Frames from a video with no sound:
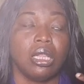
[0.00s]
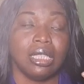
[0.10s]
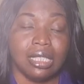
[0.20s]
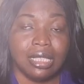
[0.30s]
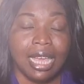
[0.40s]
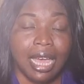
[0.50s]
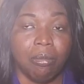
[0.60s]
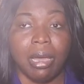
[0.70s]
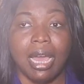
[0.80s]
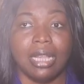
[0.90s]
the desire
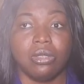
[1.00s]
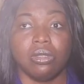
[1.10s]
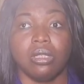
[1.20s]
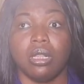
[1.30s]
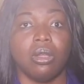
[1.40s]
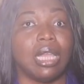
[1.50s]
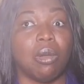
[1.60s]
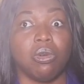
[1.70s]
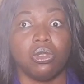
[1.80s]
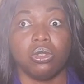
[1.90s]
in my heart to say, Lord, I
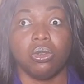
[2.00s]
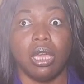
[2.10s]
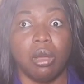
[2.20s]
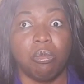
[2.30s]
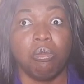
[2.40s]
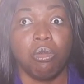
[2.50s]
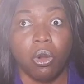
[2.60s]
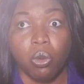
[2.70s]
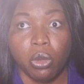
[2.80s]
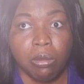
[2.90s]
want you to help
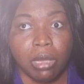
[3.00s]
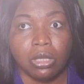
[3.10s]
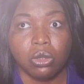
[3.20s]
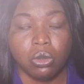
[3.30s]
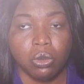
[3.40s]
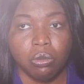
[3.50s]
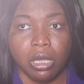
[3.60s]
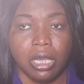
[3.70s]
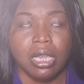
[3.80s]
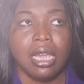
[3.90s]
more women through
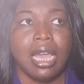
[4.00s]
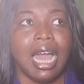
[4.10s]
me,